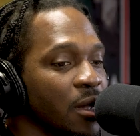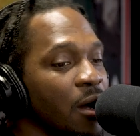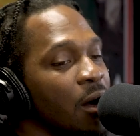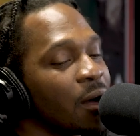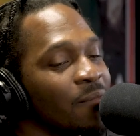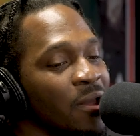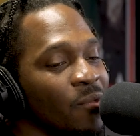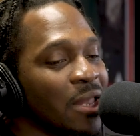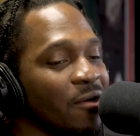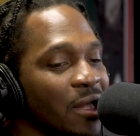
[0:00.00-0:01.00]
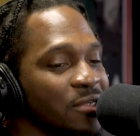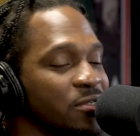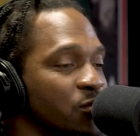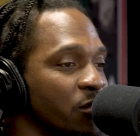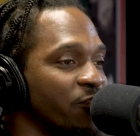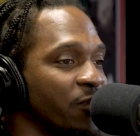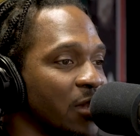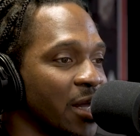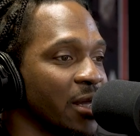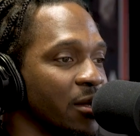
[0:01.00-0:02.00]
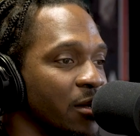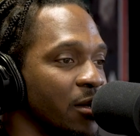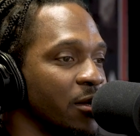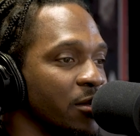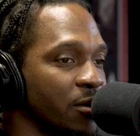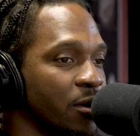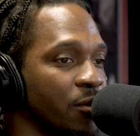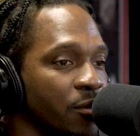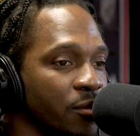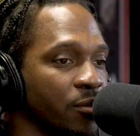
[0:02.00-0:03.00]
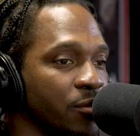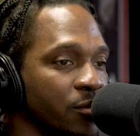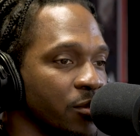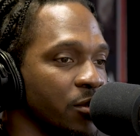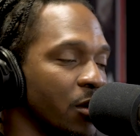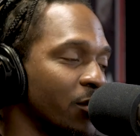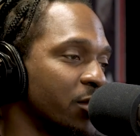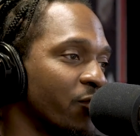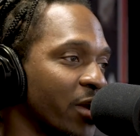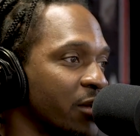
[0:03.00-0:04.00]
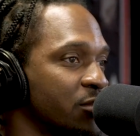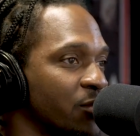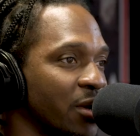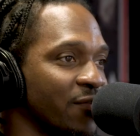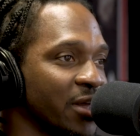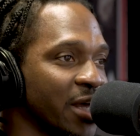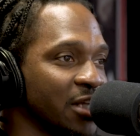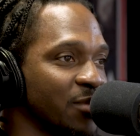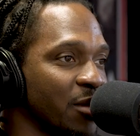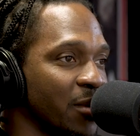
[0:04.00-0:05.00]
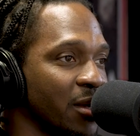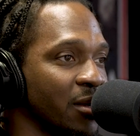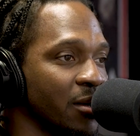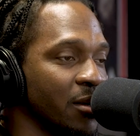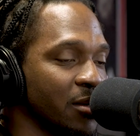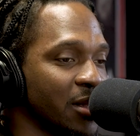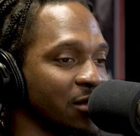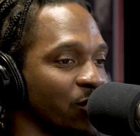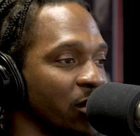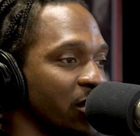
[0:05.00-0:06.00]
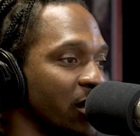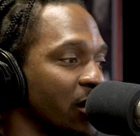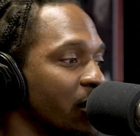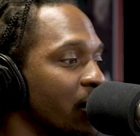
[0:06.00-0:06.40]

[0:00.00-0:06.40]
Oh, man, well, I just sort of feel like, you know, with the records or whatever the case may be, that's one thing.